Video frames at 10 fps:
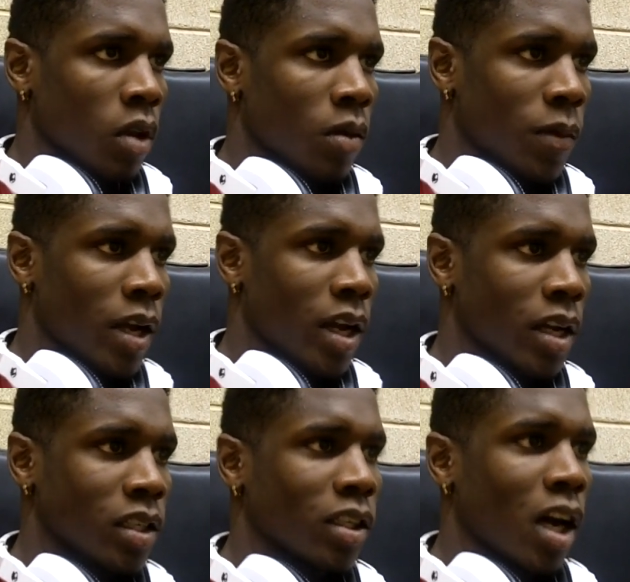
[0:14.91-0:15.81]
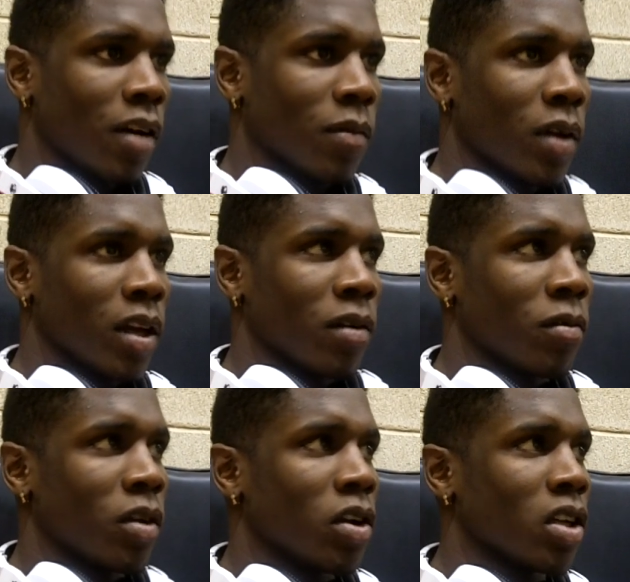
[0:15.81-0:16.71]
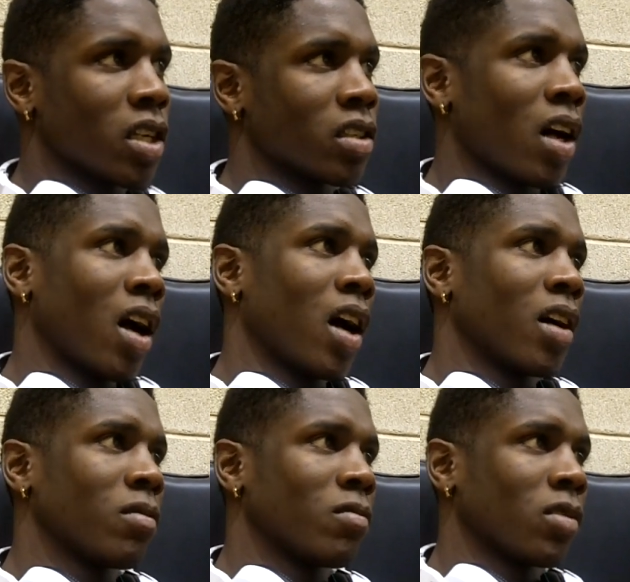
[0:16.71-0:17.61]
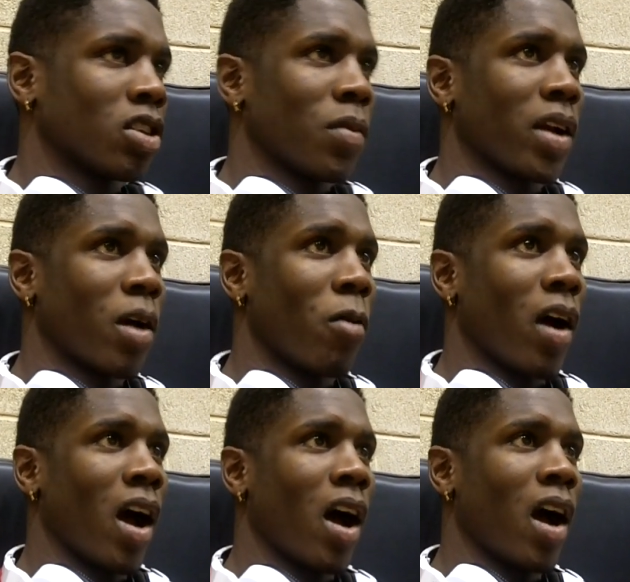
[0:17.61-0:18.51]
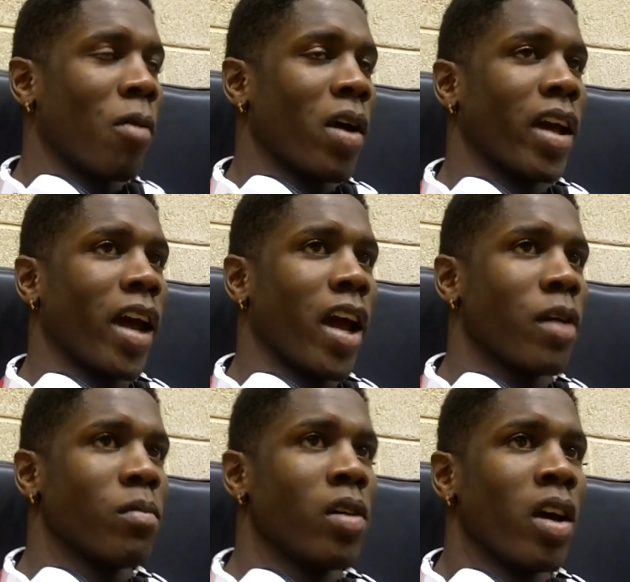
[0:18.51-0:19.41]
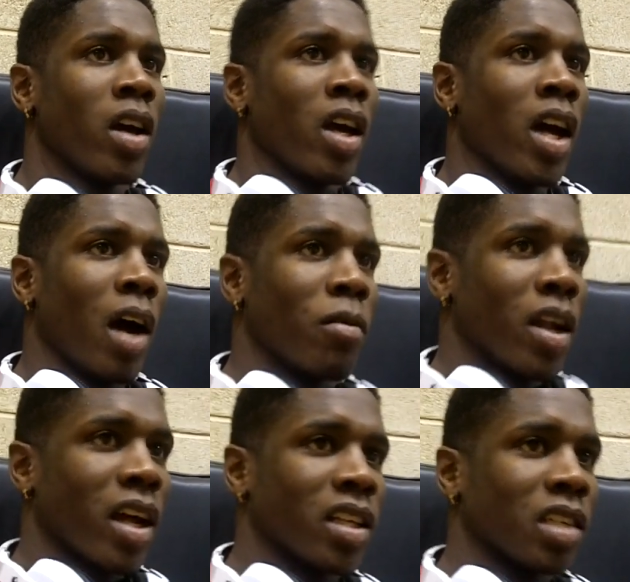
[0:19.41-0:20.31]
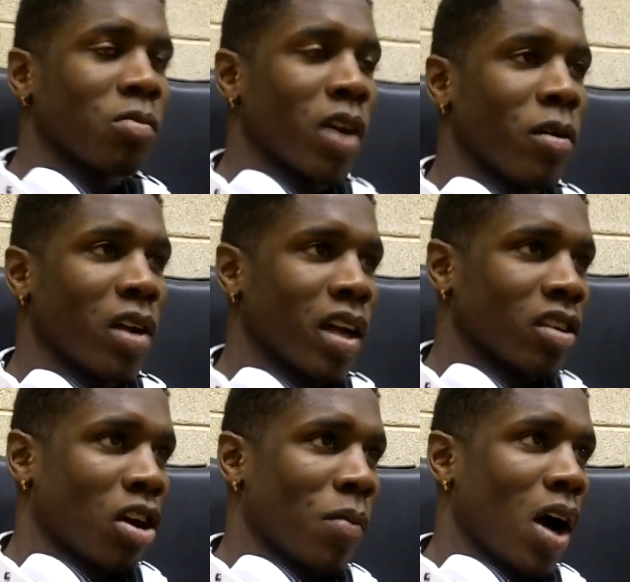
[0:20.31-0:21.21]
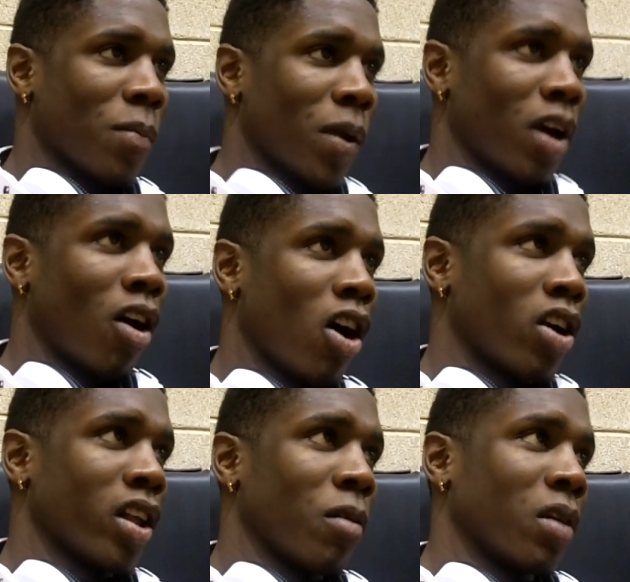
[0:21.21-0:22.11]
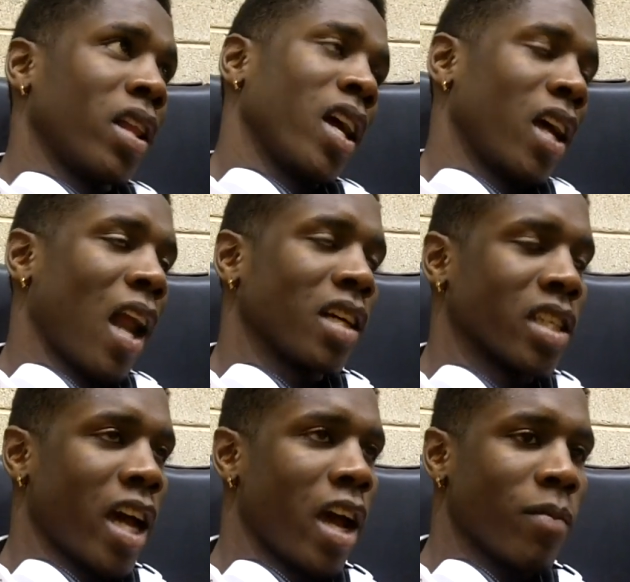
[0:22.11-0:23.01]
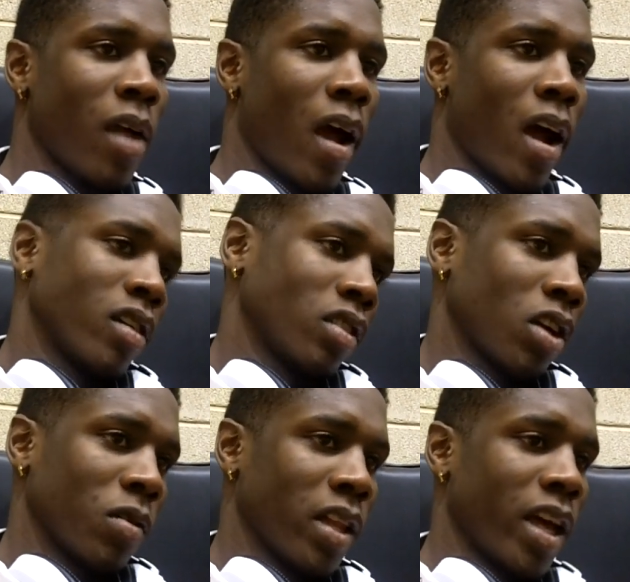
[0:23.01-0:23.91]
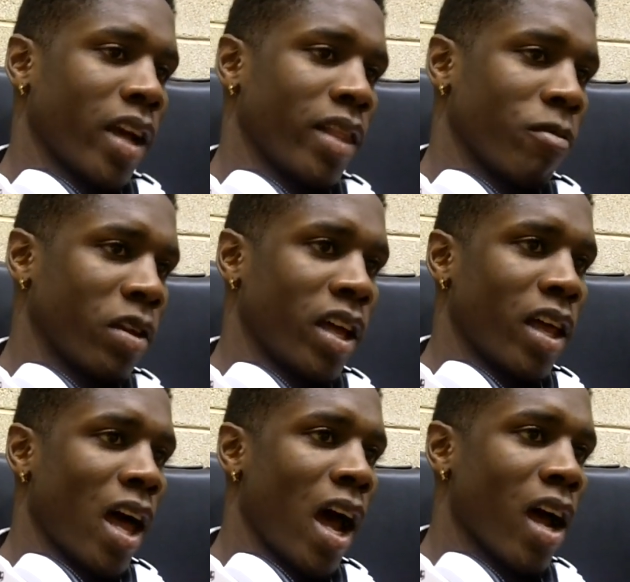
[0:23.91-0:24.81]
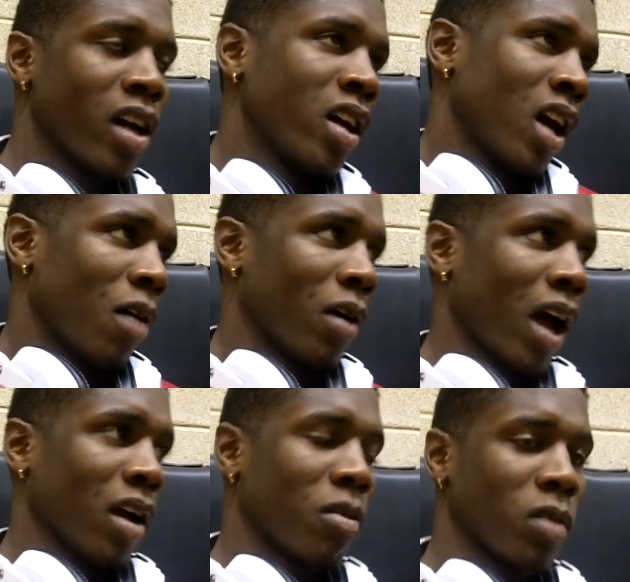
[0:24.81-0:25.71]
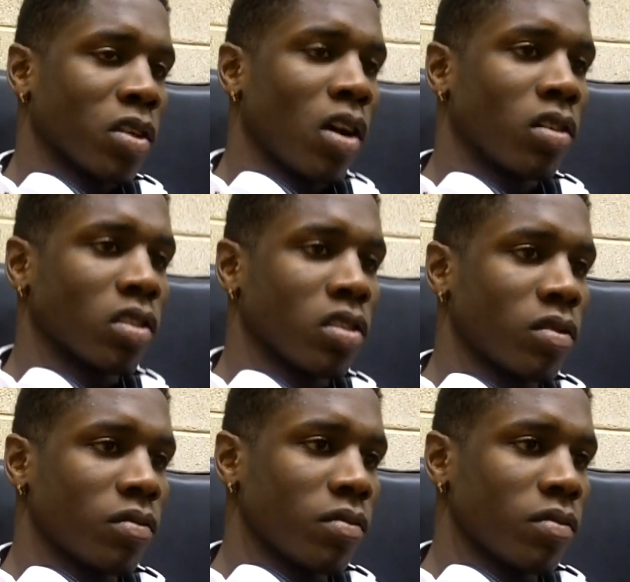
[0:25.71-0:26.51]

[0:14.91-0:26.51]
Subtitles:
I mean, it's tough. I mean, we knew this was going to be an away game, and we needed this win. We needed to come out and play harder than we did last game. And so we did. We did that, and we got good results.